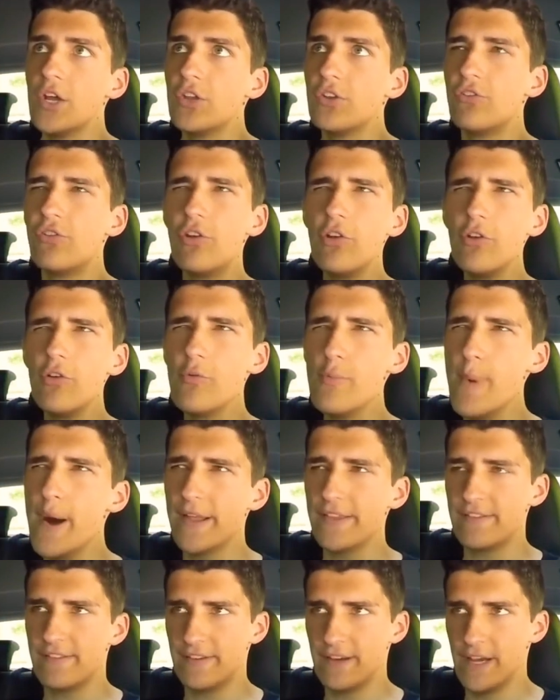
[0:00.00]
2
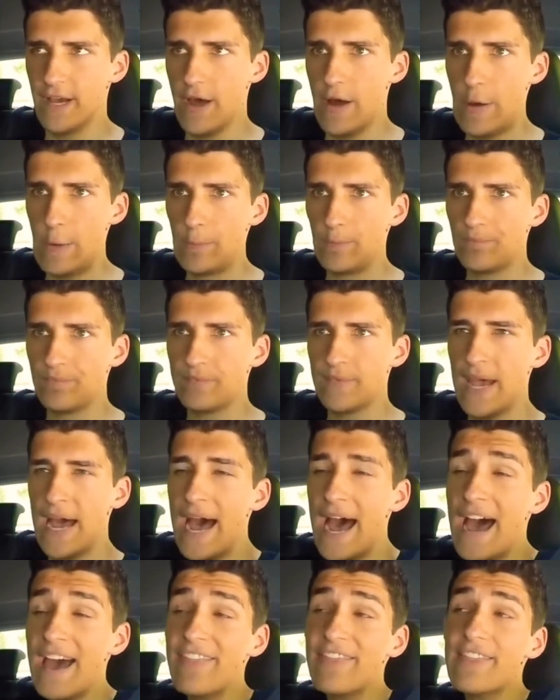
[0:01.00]
months ago.
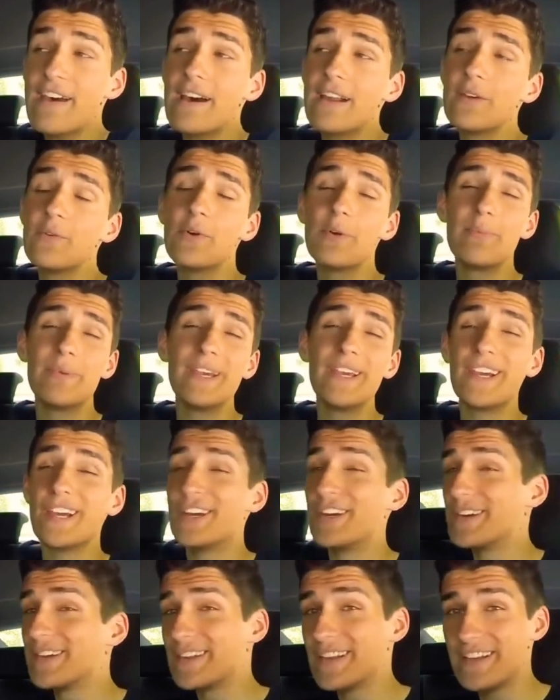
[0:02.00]
I thought it would be a
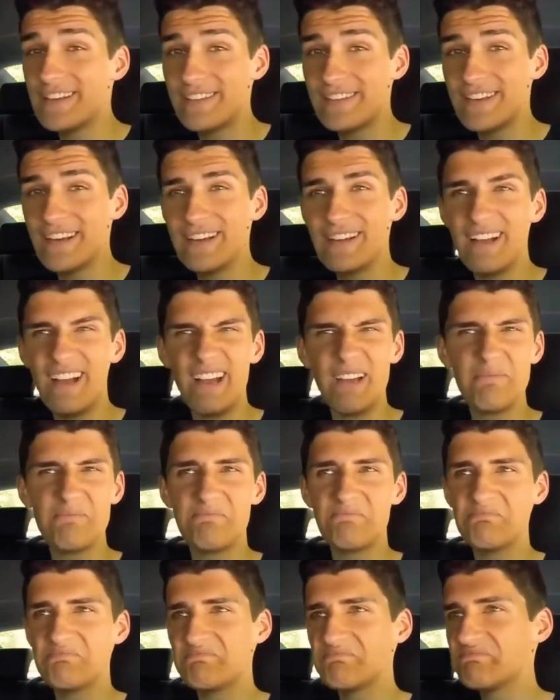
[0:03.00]
good listing, like
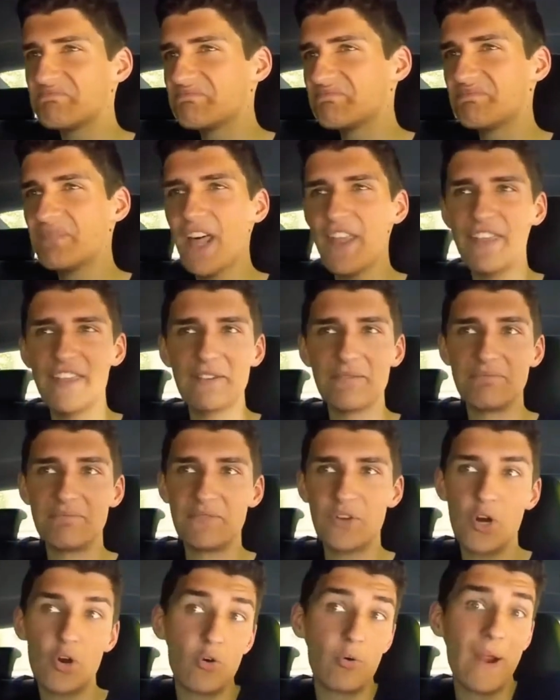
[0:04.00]
nothing
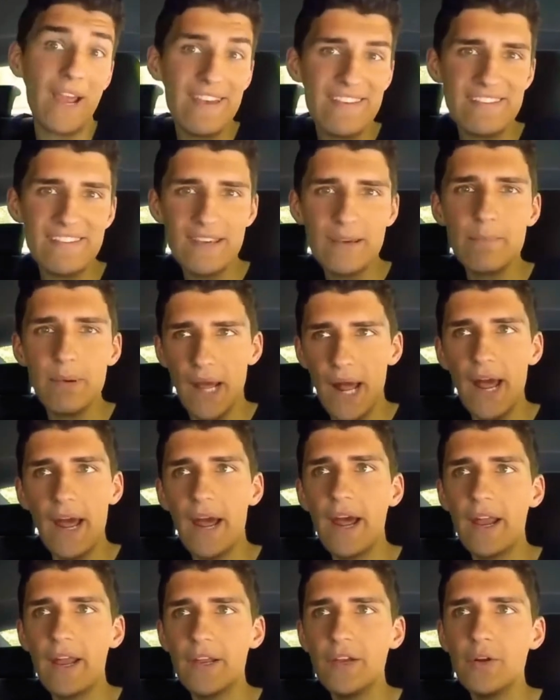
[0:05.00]
crazy, but
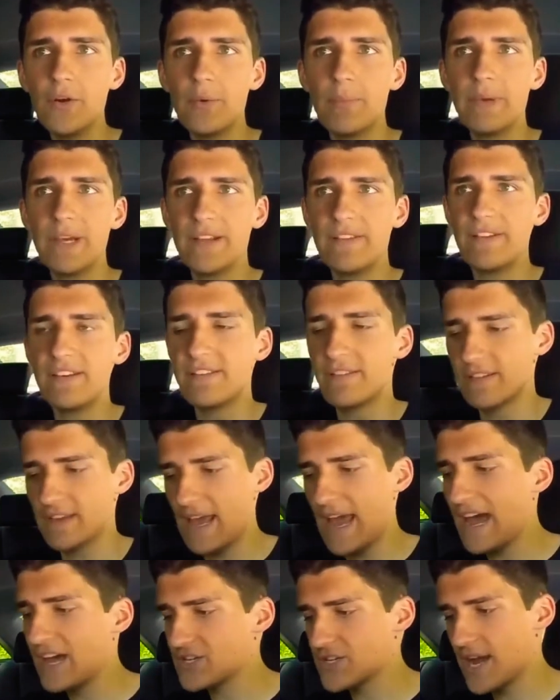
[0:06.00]
I knew it would be a decent
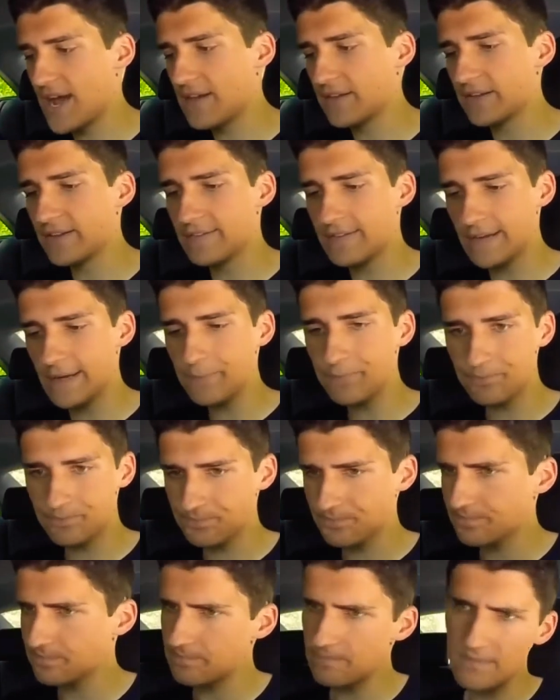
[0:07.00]
cash cow listing.
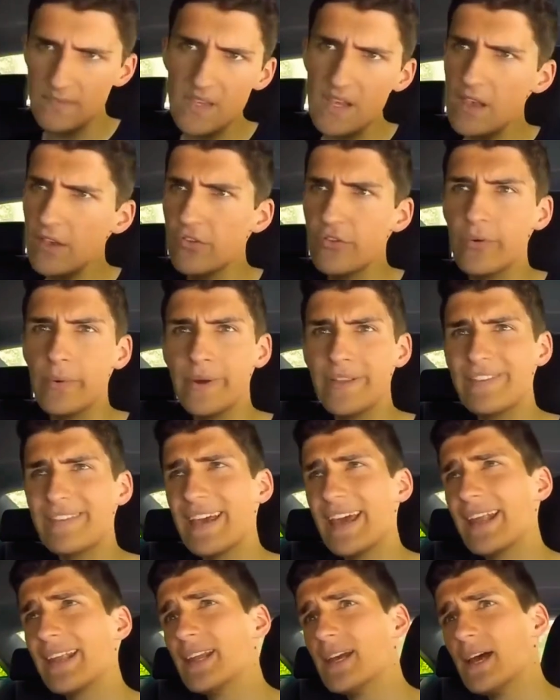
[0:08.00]
So once
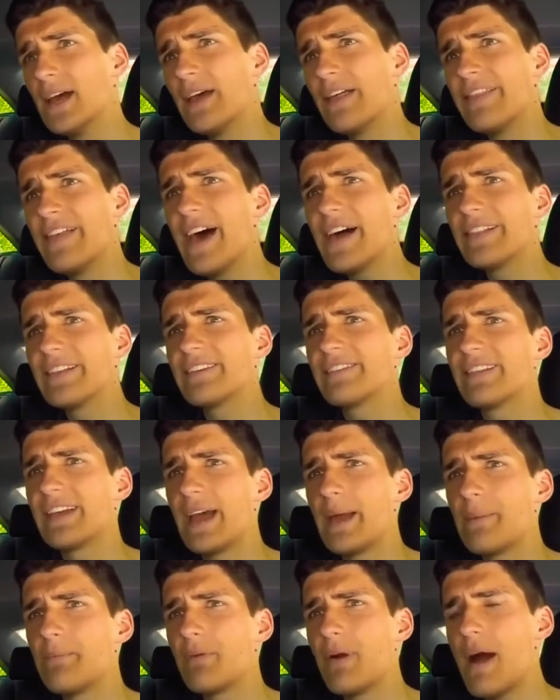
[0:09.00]
again, that listing
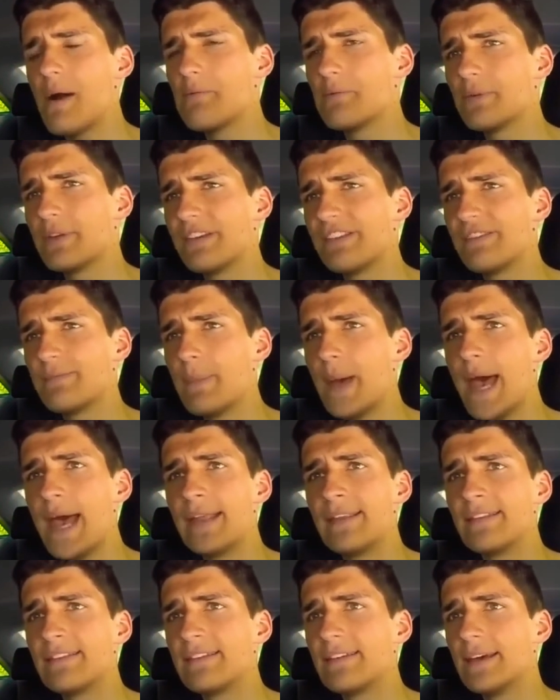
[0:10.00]
I probably
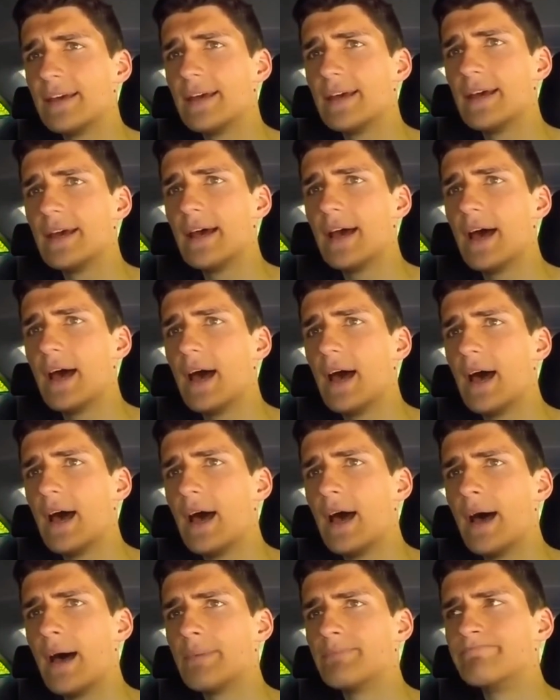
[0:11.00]
spent,
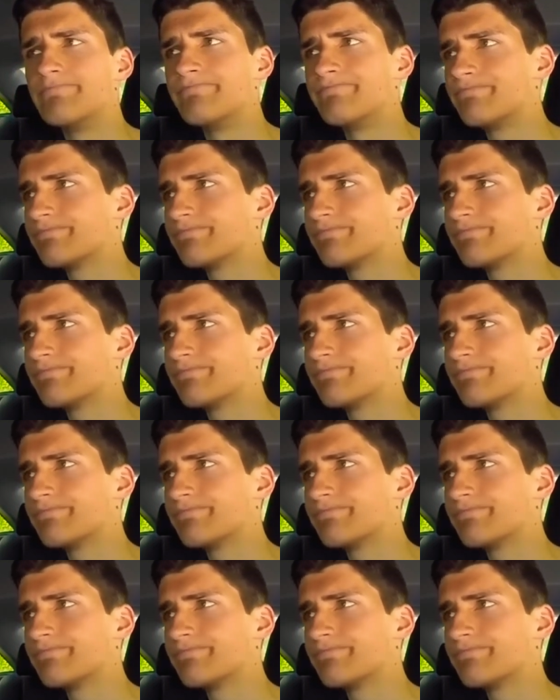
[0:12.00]
I